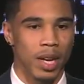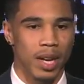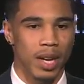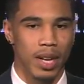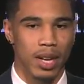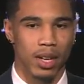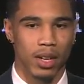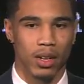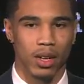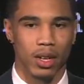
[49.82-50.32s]

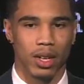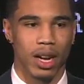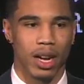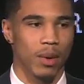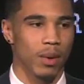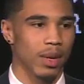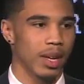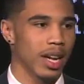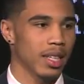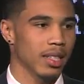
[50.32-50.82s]
You know, and I
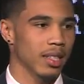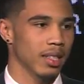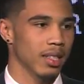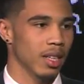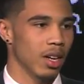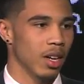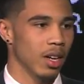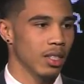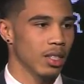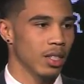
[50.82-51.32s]
would like to
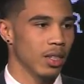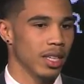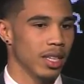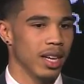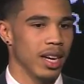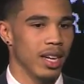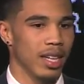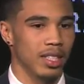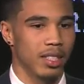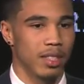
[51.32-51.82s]
also
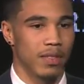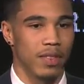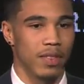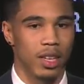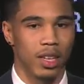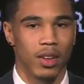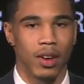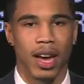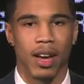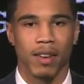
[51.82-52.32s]
acknowledge the
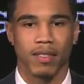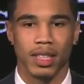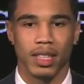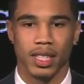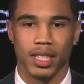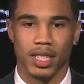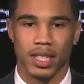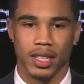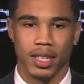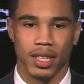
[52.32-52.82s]
fellow athletes
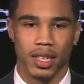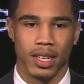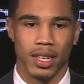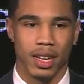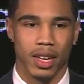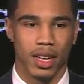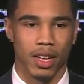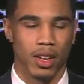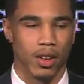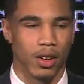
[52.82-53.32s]
here.
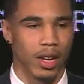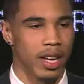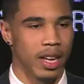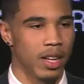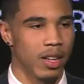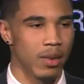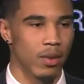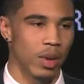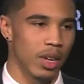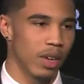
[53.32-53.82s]
You know, any
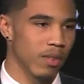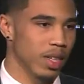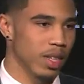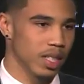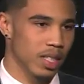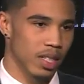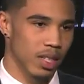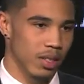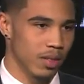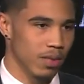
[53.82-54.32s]
one of us
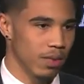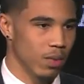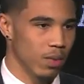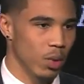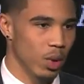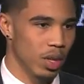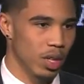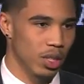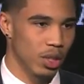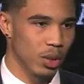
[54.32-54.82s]
could have
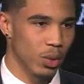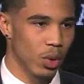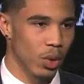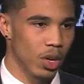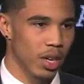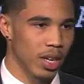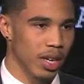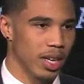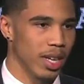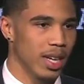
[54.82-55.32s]
won this award,
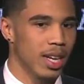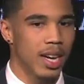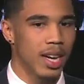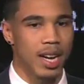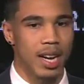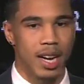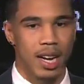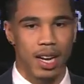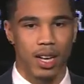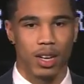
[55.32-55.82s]
and,
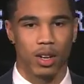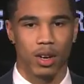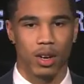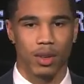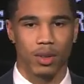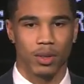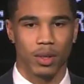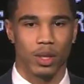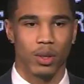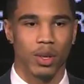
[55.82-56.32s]
you know,
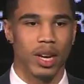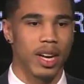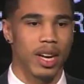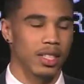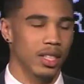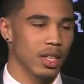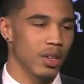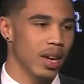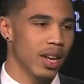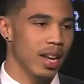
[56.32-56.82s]
you guys are
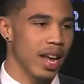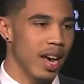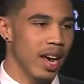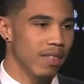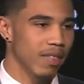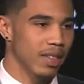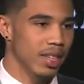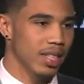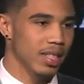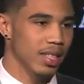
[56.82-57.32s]
great
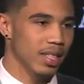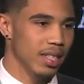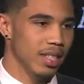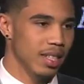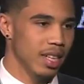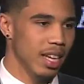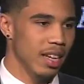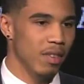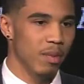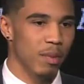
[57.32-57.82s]
athletes and
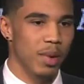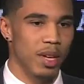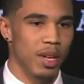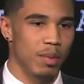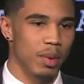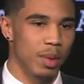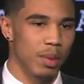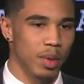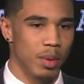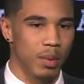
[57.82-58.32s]
even better
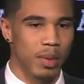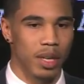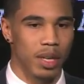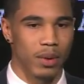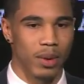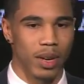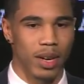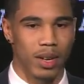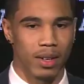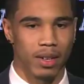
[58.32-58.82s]
people to be
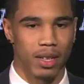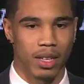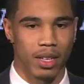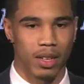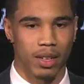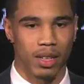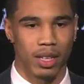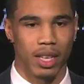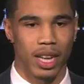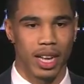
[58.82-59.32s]
around. You
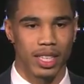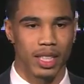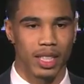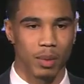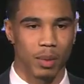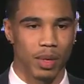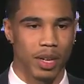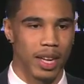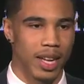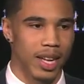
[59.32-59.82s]
know, the last couple
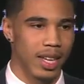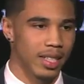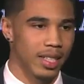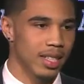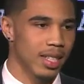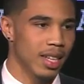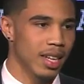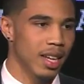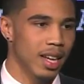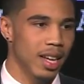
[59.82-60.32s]
of days,
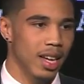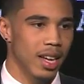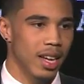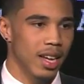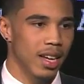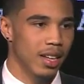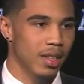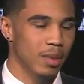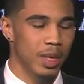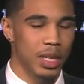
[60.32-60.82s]

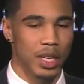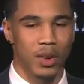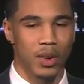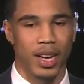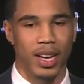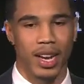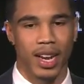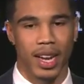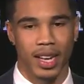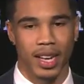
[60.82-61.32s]
it's been great
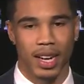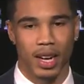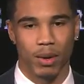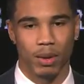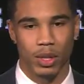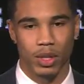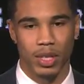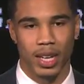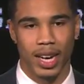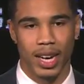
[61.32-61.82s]
hanging out with
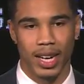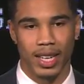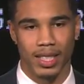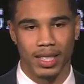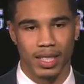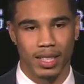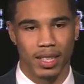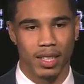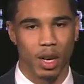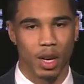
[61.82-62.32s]
you guys
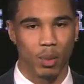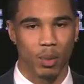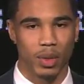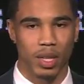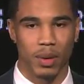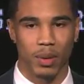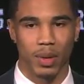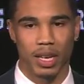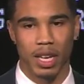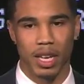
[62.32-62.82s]
and hope that
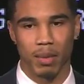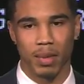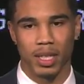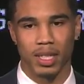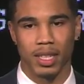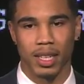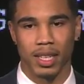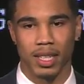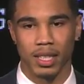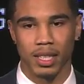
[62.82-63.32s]
we keep in
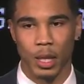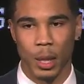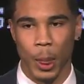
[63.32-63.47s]
touch.